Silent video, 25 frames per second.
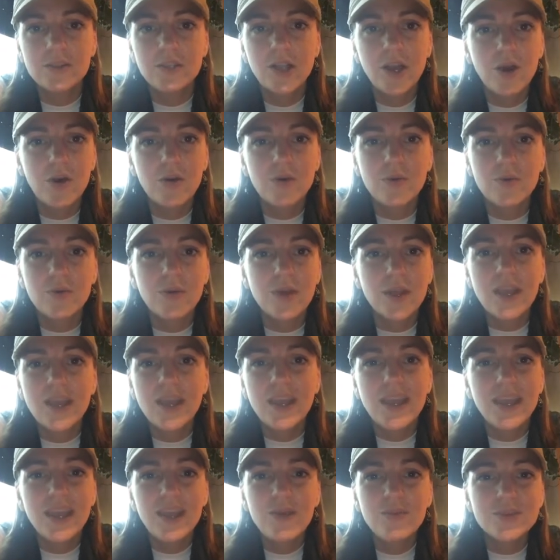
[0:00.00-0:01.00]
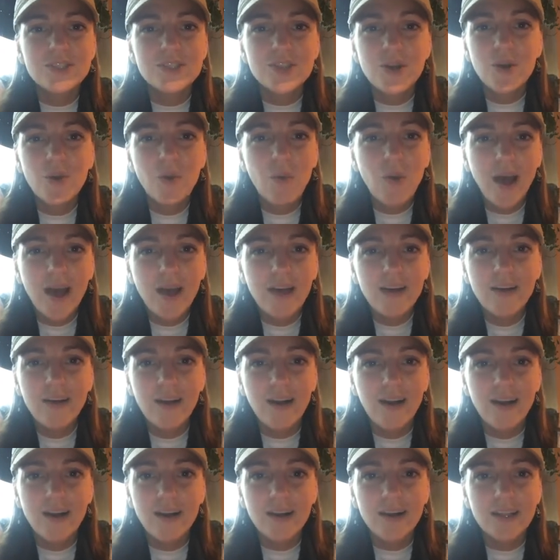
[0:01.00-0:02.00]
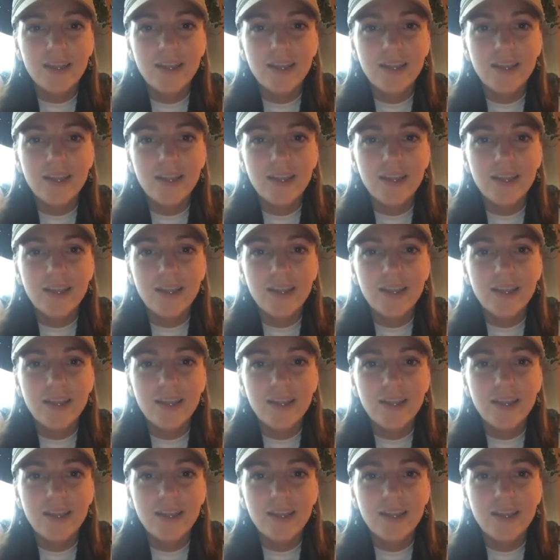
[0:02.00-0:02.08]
No, he was her wild card.